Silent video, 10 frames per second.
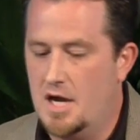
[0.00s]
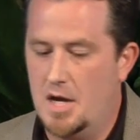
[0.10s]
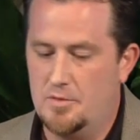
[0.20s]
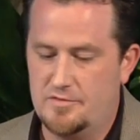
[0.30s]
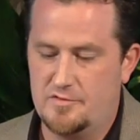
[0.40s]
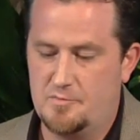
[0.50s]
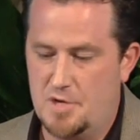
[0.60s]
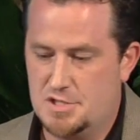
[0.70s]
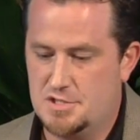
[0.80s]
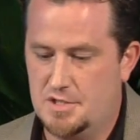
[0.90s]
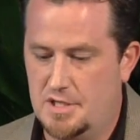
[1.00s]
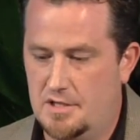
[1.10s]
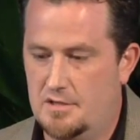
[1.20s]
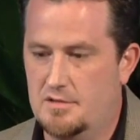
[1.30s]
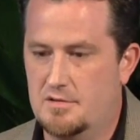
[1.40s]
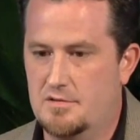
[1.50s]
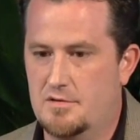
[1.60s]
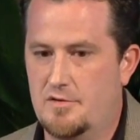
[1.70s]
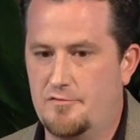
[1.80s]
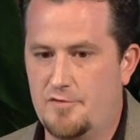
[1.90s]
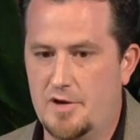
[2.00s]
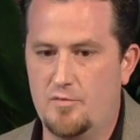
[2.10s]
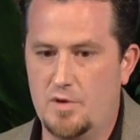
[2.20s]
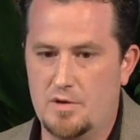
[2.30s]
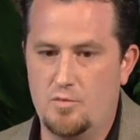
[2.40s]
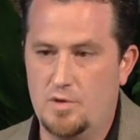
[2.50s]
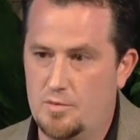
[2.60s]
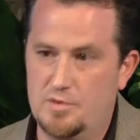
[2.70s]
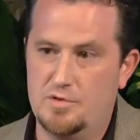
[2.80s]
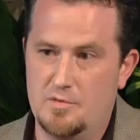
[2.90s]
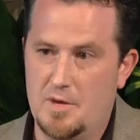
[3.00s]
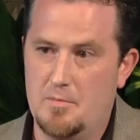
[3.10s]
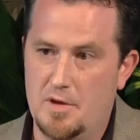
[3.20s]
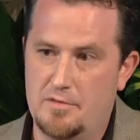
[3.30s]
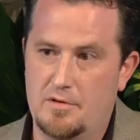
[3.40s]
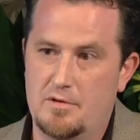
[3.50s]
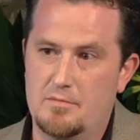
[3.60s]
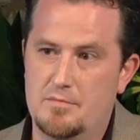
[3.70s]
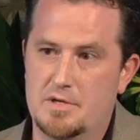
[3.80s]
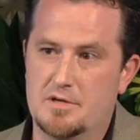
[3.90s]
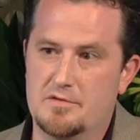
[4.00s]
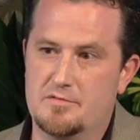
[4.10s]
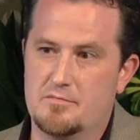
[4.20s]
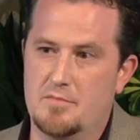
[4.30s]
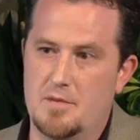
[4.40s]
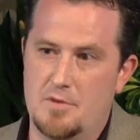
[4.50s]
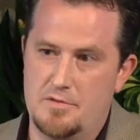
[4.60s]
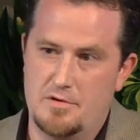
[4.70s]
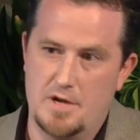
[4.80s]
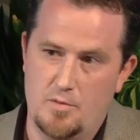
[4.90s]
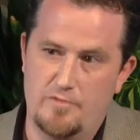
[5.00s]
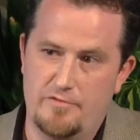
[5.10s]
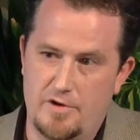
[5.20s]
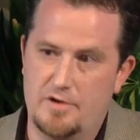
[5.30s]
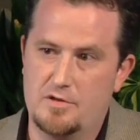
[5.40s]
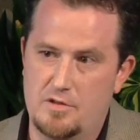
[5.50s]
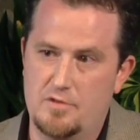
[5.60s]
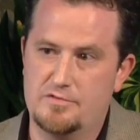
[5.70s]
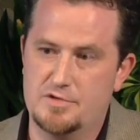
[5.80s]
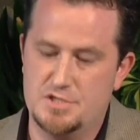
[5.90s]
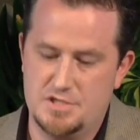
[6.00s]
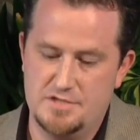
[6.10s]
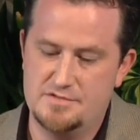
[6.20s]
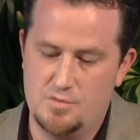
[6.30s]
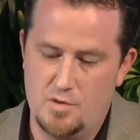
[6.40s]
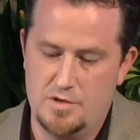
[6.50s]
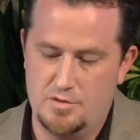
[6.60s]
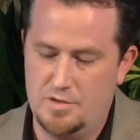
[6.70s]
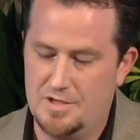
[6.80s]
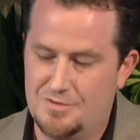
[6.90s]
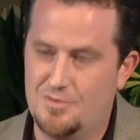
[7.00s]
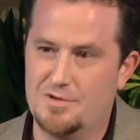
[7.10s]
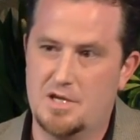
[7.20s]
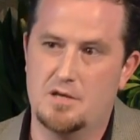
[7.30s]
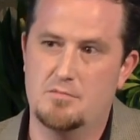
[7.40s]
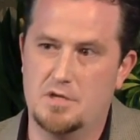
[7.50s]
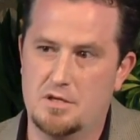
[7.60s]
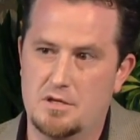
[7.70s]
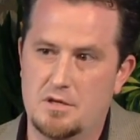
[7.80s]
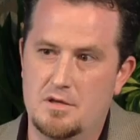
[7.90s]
I was especially afraid of what it would do to my mother, because my mother and I were very close, and she's the one who inculcated me